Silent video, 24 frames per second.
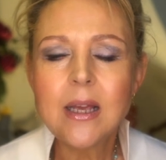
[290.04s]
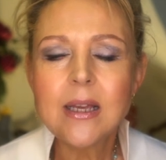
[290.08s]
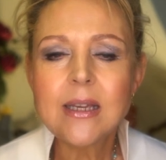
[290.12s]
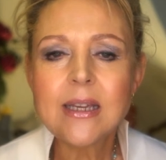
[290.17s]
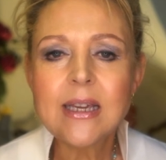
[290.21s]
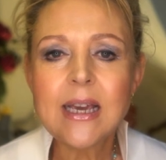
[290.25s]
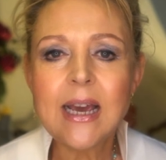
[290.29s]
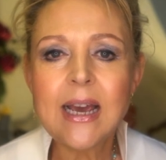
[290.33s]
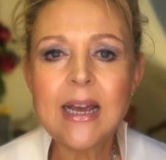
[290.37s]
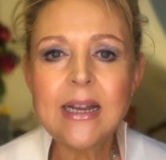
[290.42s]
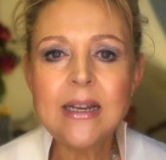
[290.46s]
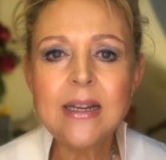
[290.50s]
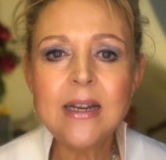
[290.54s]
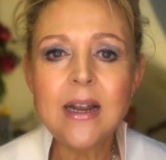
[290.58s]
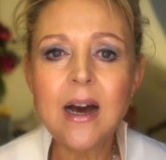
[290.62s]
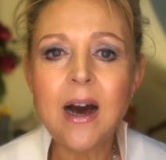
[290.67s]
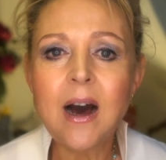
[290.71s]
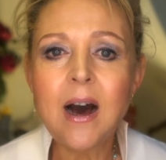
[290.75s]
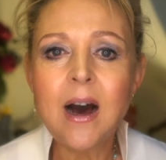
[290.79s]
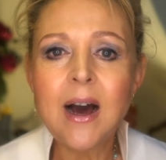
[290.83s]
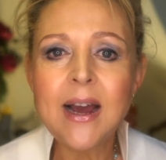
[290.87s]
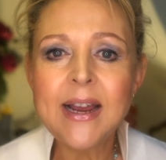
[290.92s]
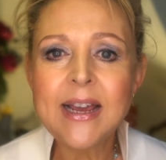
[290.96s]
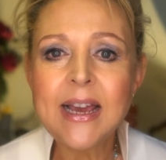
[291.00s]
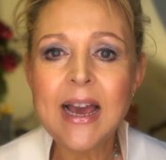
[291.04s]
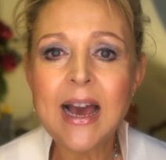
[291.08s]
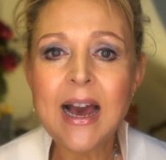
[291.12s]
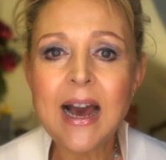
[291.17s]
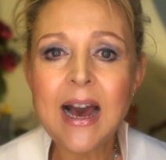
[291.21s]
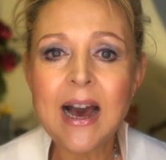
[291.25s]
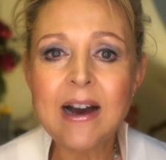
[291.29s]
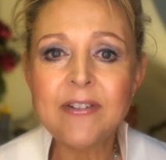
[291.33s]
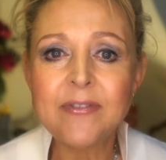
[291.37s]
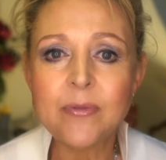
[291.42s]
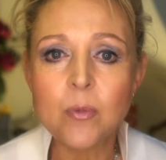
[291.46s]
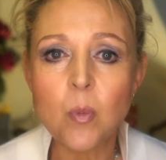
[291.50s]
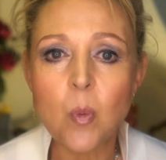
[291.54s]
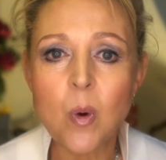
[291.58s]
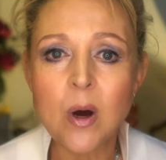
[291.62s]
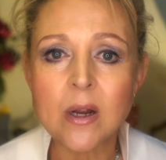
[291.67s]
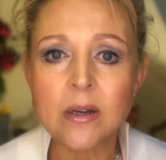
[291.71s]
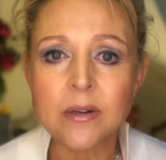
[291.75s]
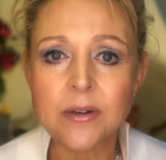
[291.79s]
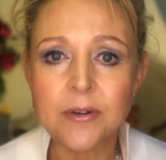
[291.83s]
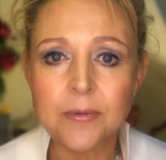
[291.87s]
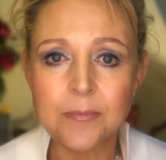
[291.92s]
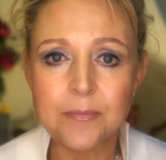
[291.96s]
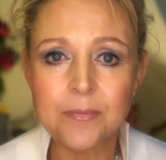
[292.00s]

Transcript: Can I have one?